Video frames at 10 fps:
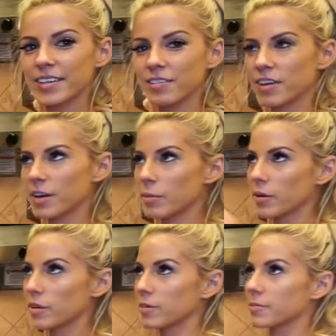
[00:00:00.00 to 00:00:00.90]
I don't care
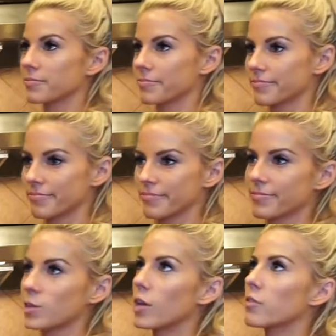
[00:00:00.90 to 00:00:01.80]
about you.
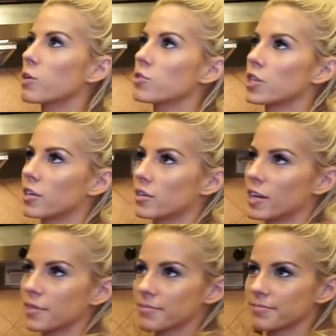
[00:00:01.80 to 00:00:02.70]
You have your own channel now.